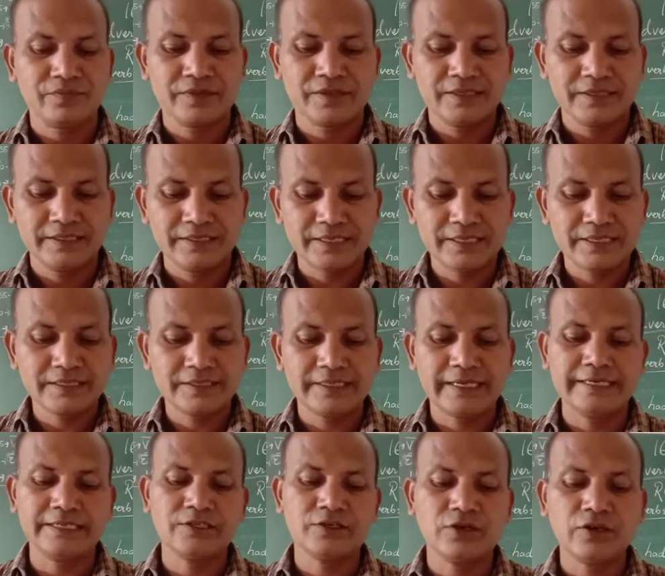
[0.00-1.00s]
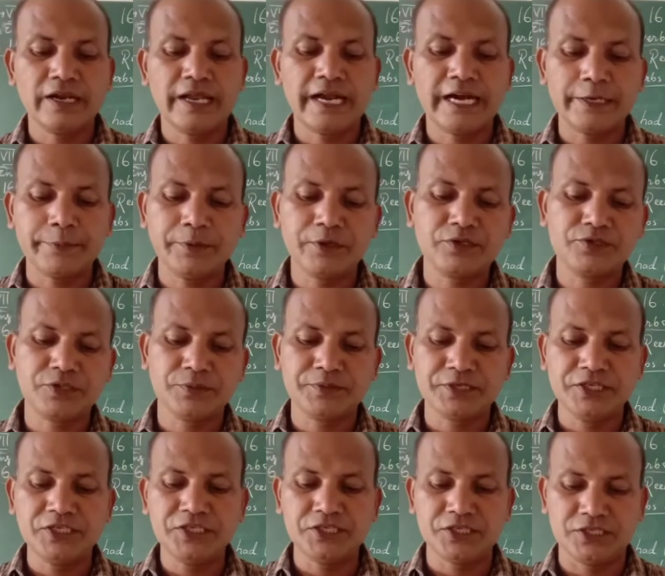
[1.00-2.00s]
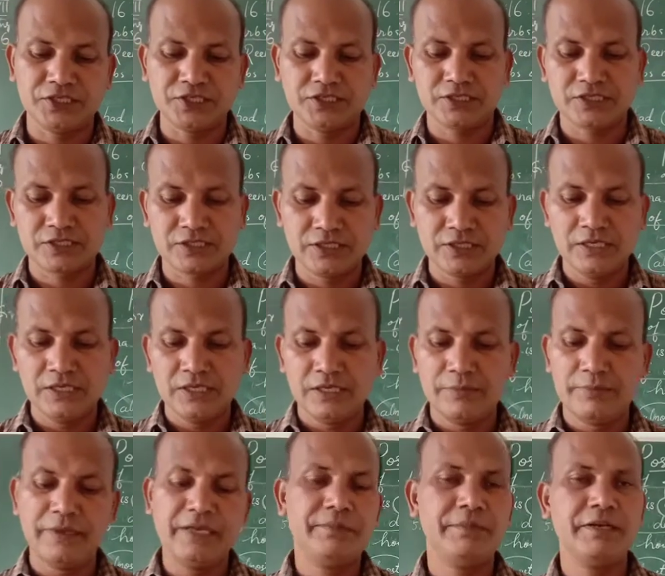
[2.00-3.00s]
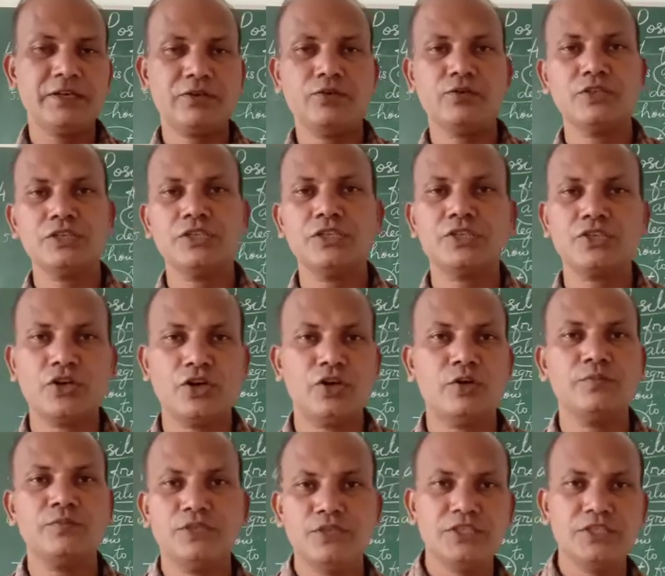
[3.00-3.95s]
Yes, that is called adverbs of region. Just many questions come.